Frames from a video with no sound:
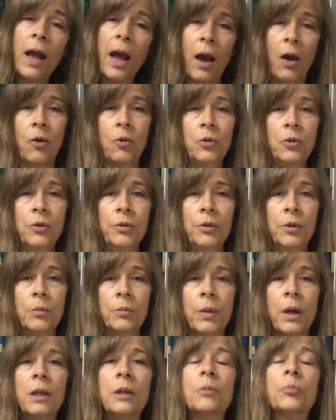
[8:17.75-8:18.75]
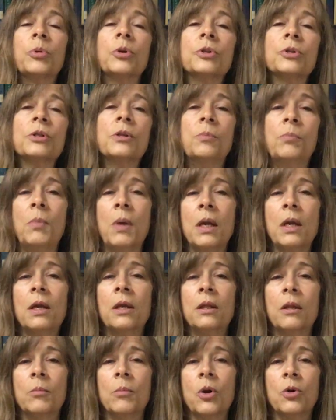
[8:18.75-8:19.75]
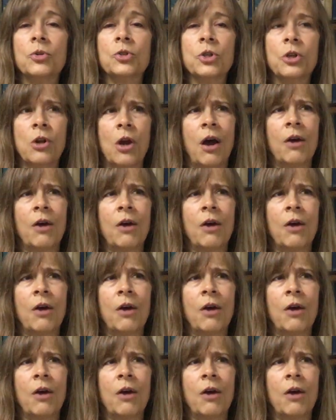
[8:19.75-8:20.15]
out by the person making the motion,